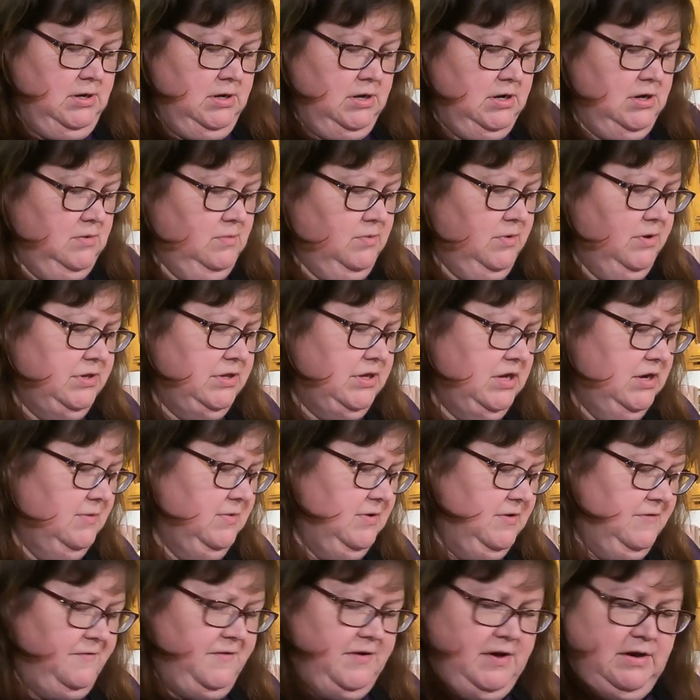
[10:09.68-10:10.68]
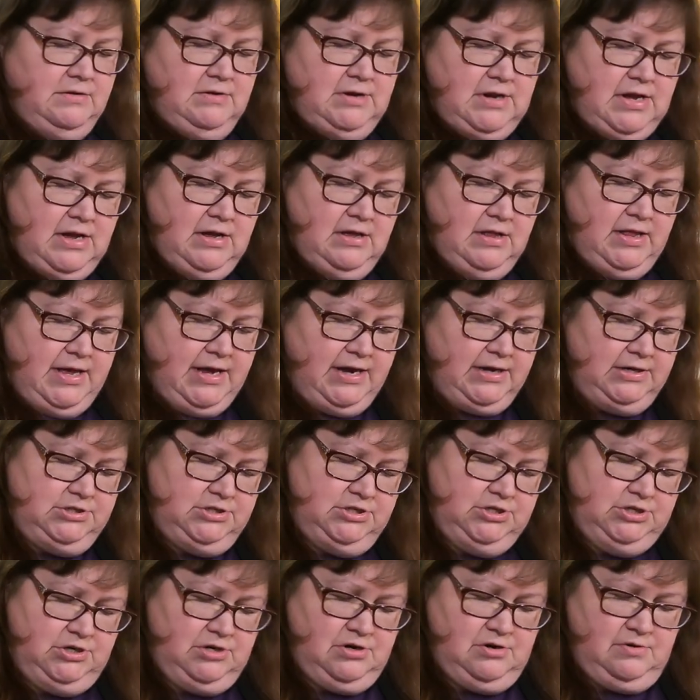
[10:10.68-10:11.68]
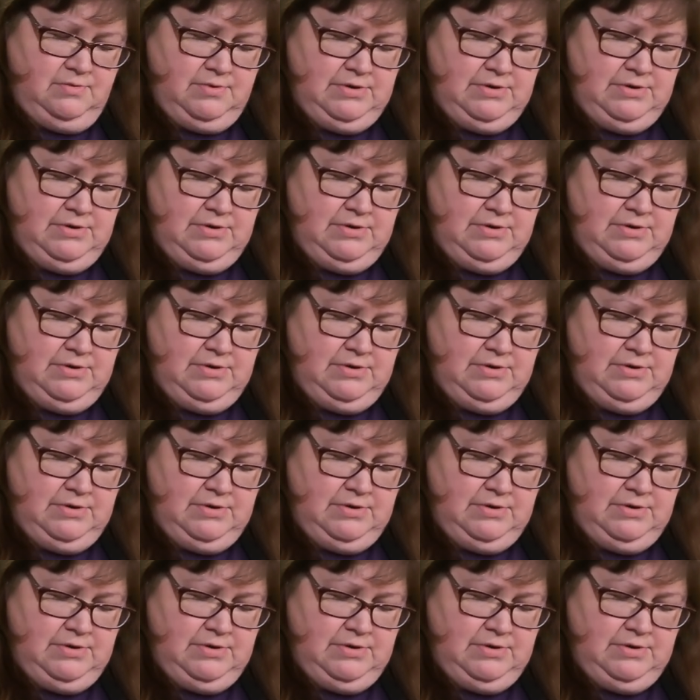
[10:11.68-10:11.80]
And one thing we found out last year